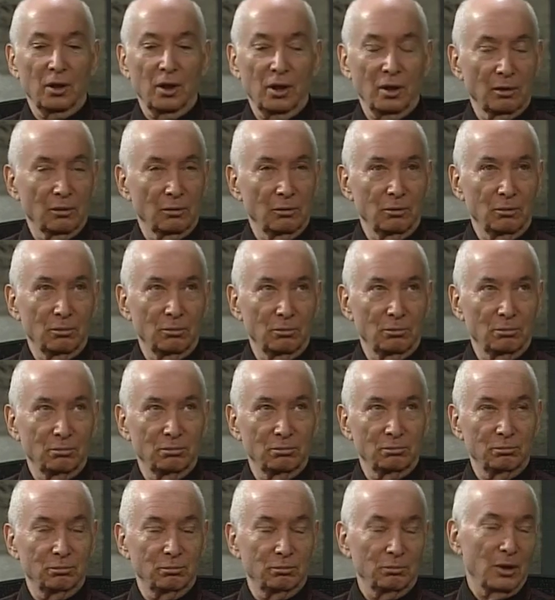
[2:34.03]
And
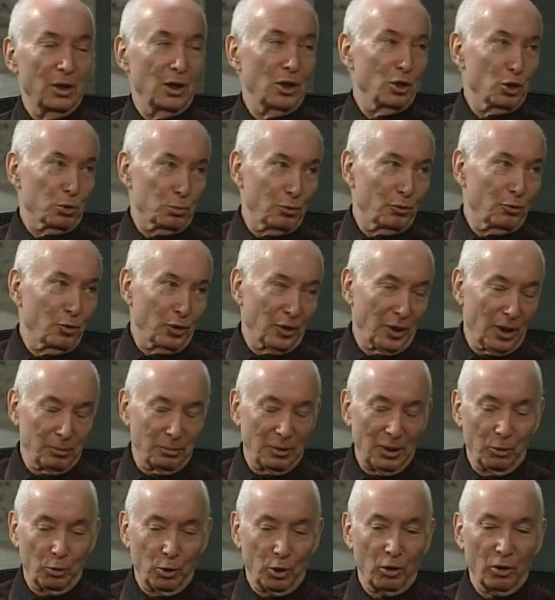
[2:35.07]
many years before that,
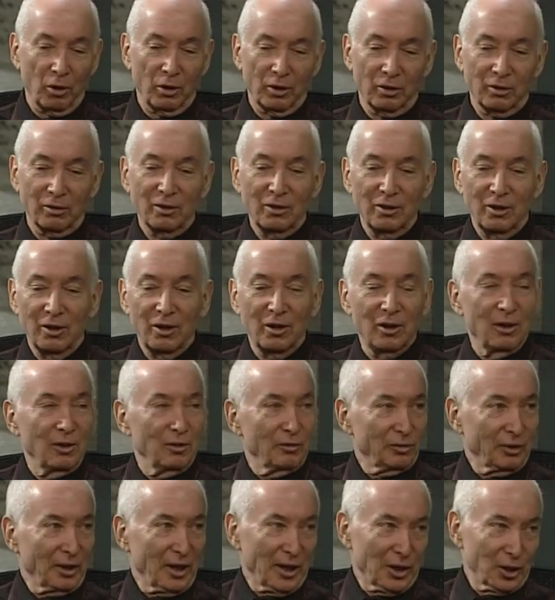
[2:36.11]
they were calling
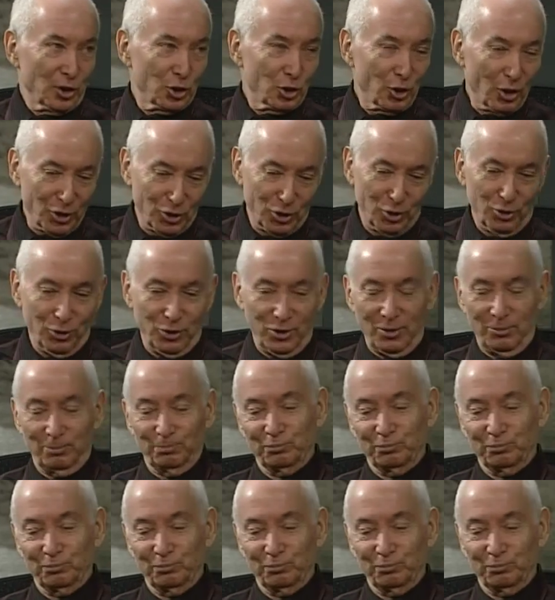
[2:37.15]
flying saucers.